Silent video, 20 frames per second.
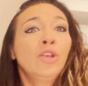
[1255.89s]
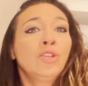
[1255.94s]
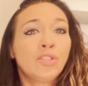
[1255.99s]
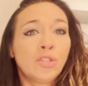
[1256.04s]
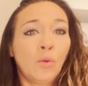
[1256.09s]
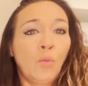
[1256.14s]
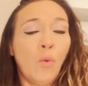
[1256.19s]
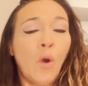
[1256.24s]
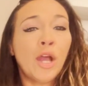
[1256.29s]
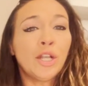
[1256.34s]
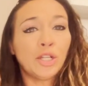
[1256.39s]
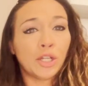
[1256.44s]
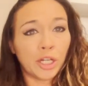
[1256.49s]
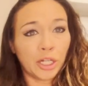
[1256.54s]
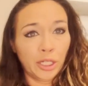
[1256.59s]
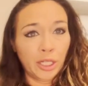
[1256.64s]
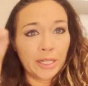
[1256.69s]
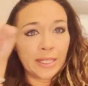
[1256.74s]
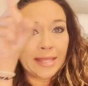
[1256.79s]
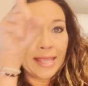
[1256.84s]
So one, you're
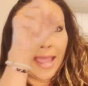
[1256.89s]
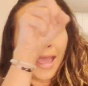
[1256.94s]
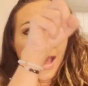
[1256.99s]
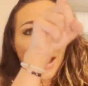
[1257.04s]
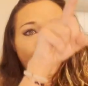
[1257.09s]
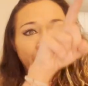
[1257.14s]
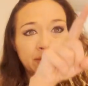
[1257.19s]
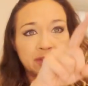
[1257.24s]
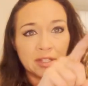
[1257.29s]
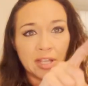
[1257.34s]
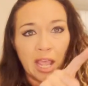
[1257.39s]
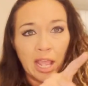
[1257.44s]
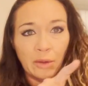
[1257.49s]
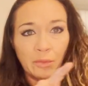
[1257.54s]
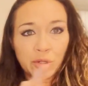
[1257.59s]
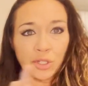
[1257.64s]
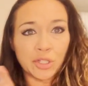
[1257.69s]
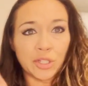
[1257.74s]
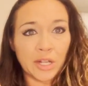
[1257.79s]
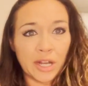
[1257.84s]
gonna look at the
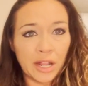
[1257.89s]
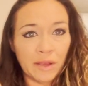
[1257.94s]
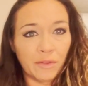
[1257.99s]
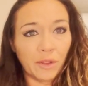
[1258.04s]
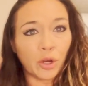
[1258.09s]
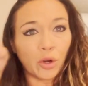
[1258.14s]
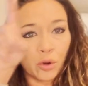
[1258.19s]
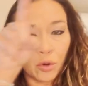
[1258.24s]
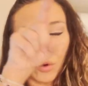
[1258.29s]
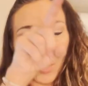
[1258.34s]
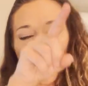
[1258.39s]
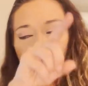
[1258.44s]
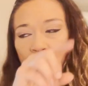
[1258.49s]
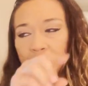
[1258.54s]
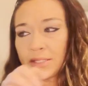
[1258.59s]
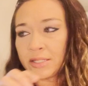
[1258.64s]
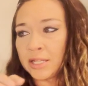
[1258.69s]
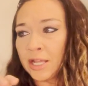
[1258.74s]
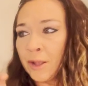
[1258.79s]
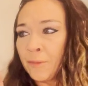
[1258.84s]
outside, which is gonna have the
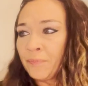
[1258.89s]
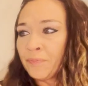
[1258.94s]
crust,